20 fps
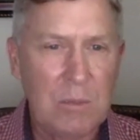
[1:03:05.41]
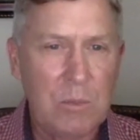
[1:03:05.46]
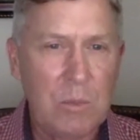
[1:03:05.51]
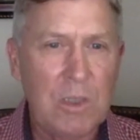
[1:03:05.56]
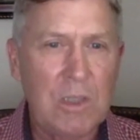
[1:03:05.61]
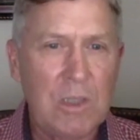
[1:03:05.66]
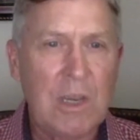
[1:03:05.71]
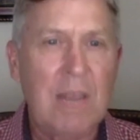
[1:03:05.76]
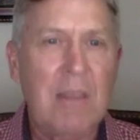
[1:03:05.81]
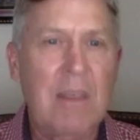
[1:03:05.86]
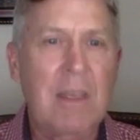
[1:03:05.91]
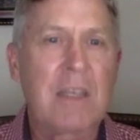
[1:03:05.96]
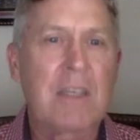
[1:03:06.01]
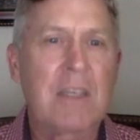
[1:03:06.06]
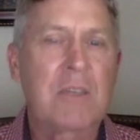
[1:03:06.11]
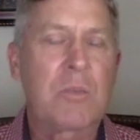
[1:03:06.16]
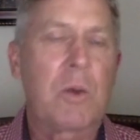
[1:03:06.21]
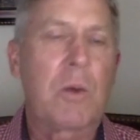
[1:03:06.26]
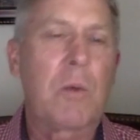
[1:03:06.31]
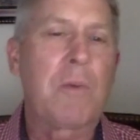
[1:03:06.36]
which I think
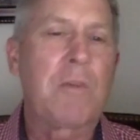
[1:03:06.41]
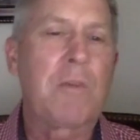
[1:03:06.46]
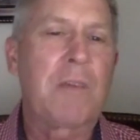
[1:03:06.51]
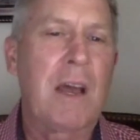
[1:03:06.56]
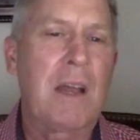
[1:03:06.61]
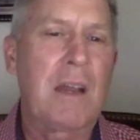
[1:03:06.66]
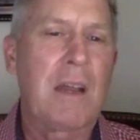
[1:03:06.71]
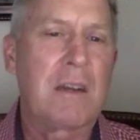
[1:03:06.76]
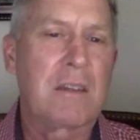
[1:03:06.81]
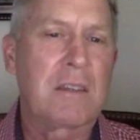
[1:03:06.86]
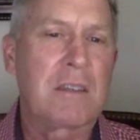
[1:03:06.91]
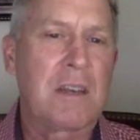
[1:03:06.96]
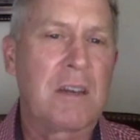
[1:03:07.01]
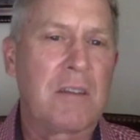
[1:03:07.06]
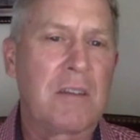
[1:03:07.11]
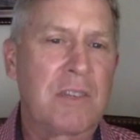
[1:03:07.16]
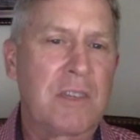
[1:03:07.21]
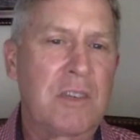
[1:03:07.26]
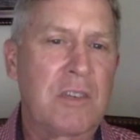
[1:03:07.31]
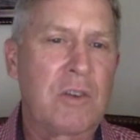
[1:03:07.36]
is where we've gotten
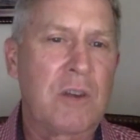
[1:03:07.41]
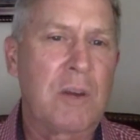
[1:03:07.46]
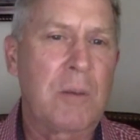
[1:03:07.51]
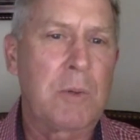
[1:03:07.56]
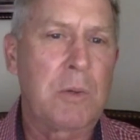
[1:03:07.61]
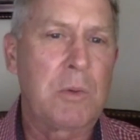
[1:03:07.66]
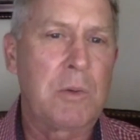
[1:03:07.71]
ourselves in trouble.